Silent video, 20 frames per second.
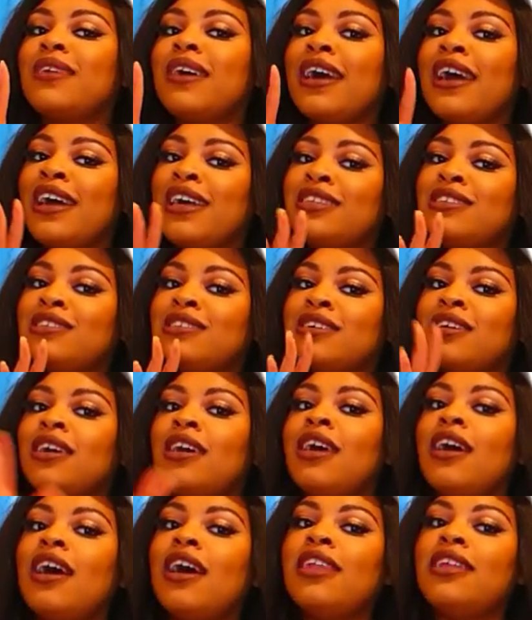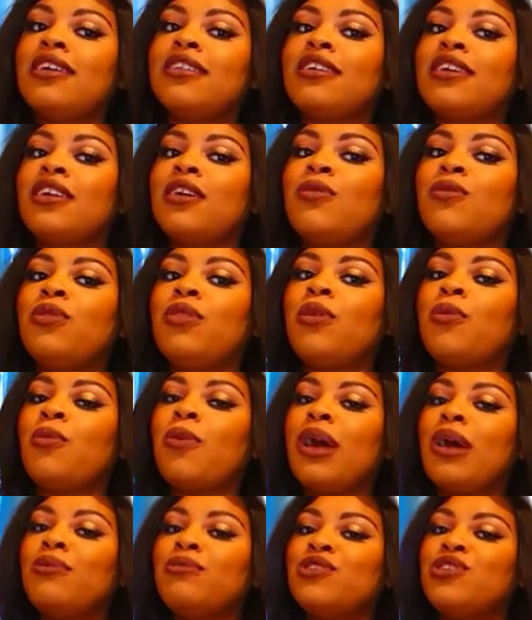esque and you're thinking then
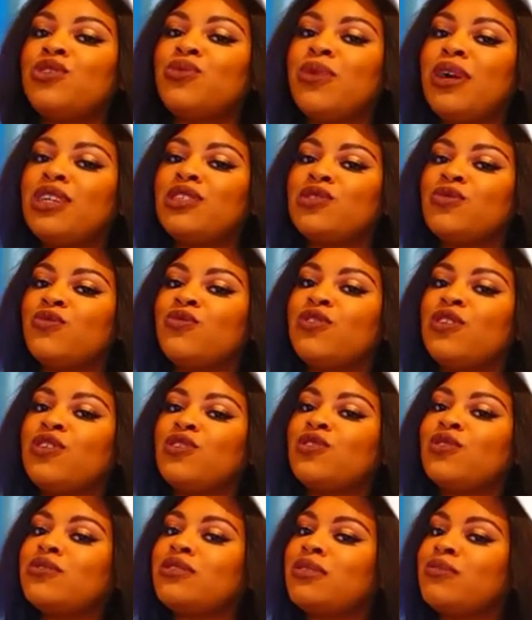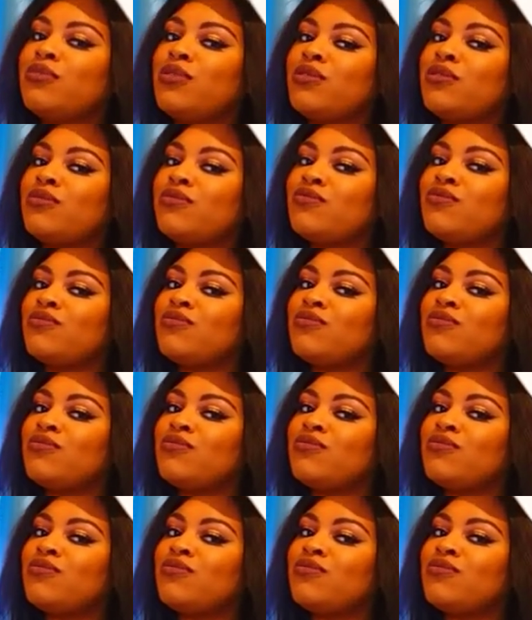why would you wear something so simple?